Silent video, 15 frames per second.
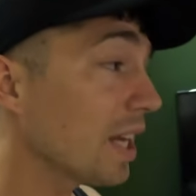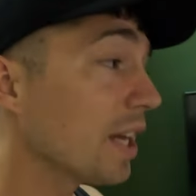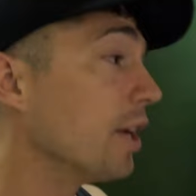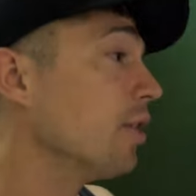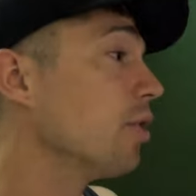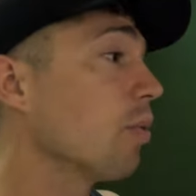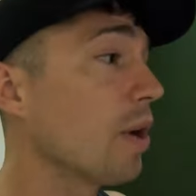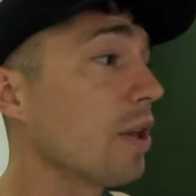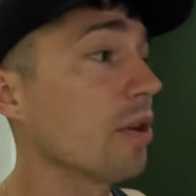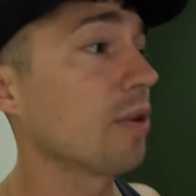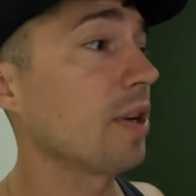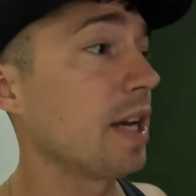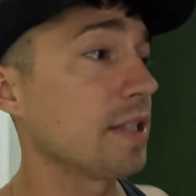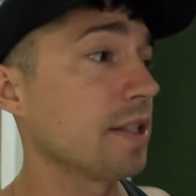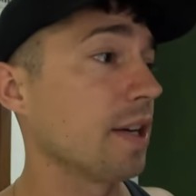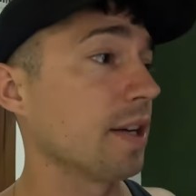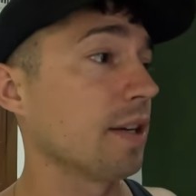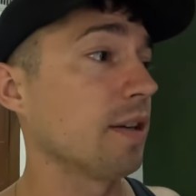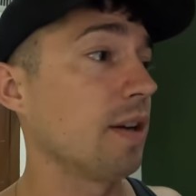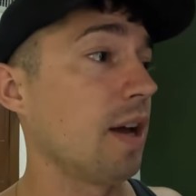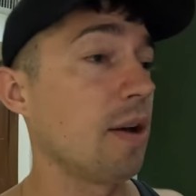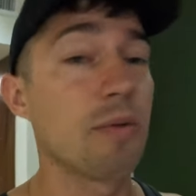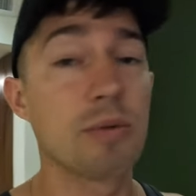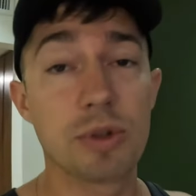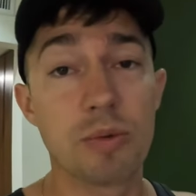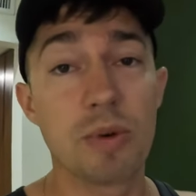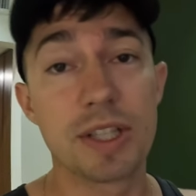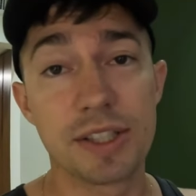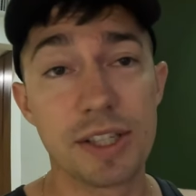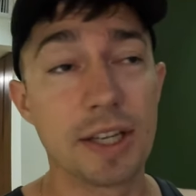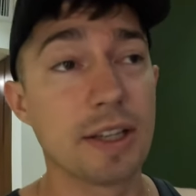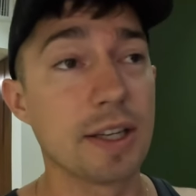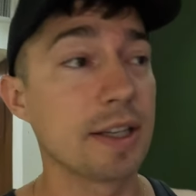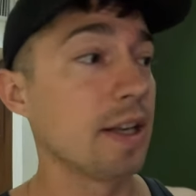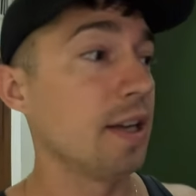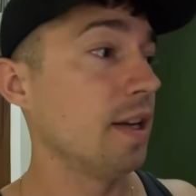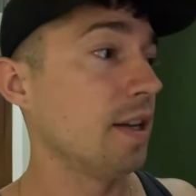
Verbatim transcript: either way though guys like i do want to say like